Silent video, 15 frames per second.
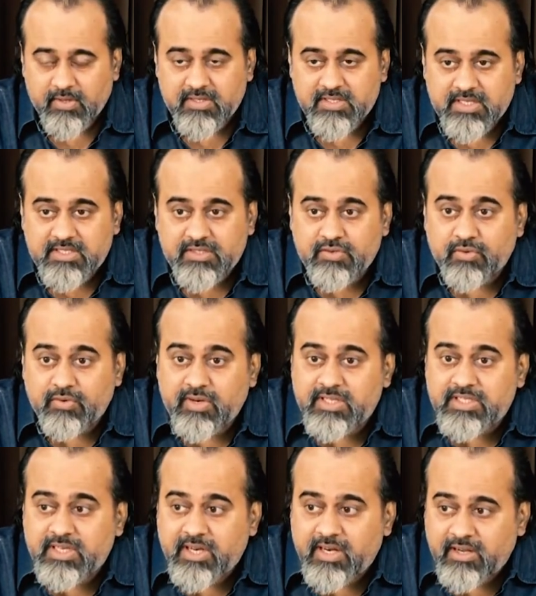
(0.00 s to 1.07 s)
Just
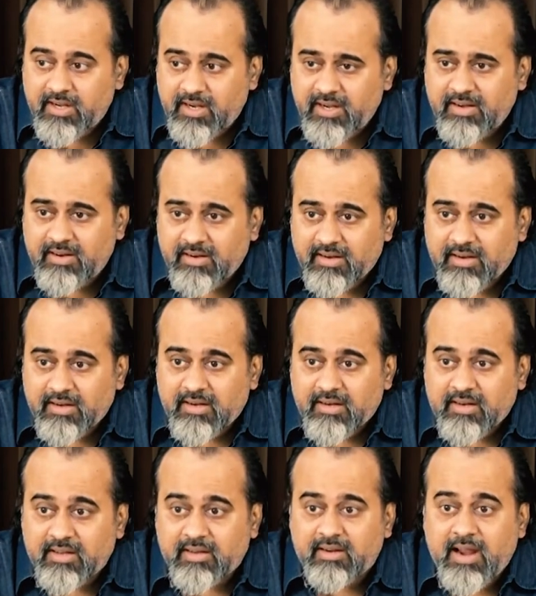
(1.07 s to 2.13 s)
originated
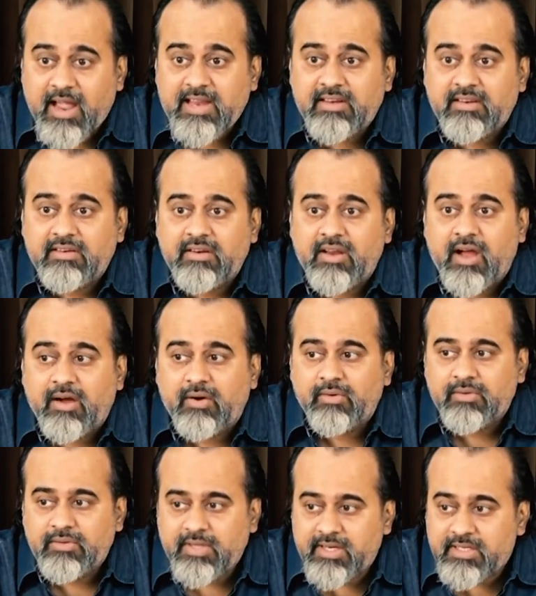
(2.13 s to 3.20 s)
right
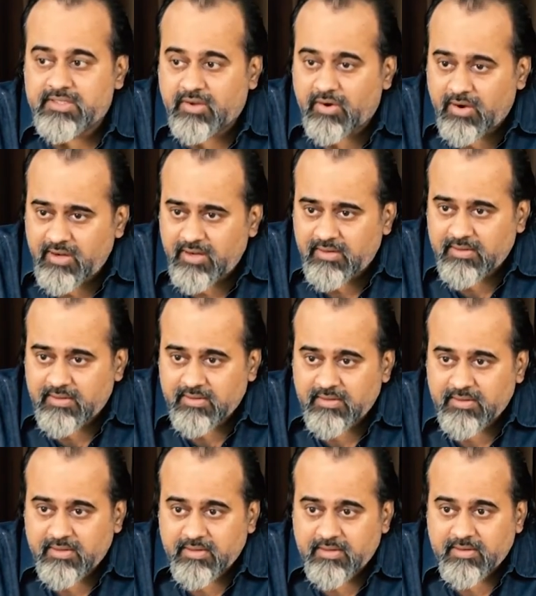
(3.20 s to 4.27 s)
now. That is called
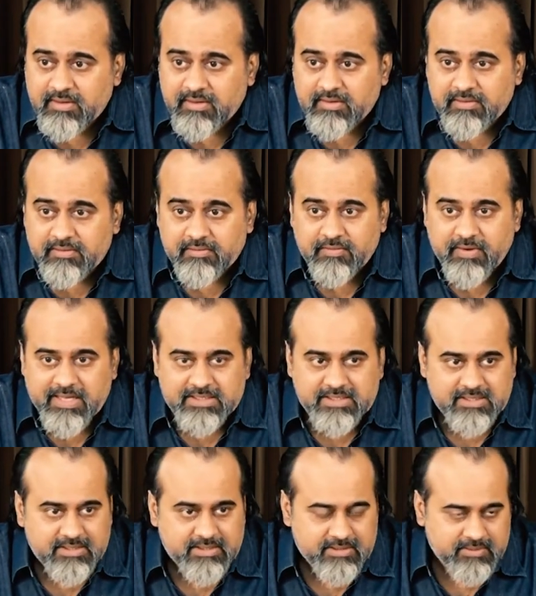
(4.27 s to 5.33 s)

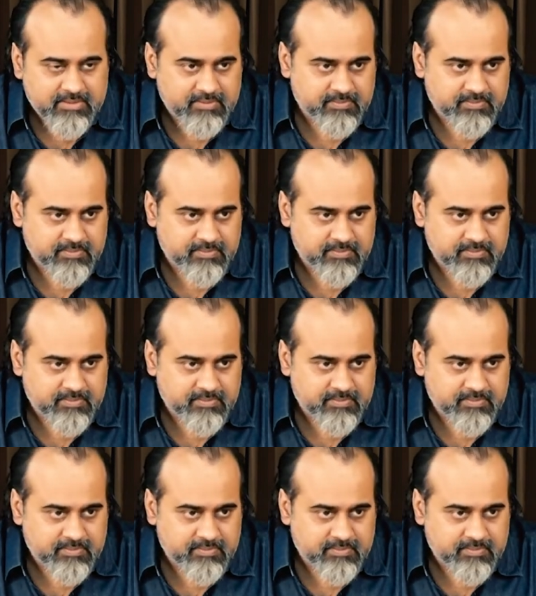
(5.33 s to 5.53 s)
fresh.